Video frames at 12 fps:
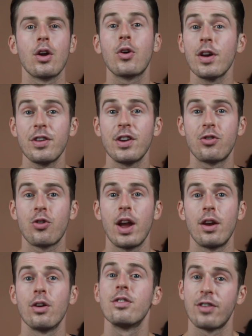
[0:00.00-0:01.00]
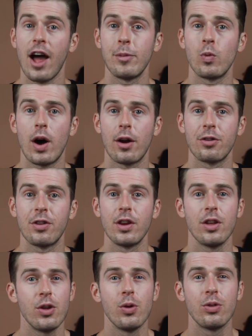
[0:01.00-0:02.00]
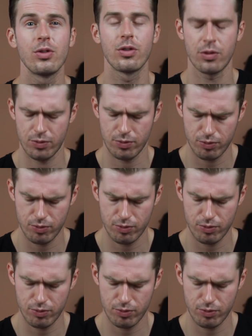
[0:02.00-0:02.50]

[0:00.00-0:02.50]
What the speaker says: Chris and his trainer, Simon Waterson, used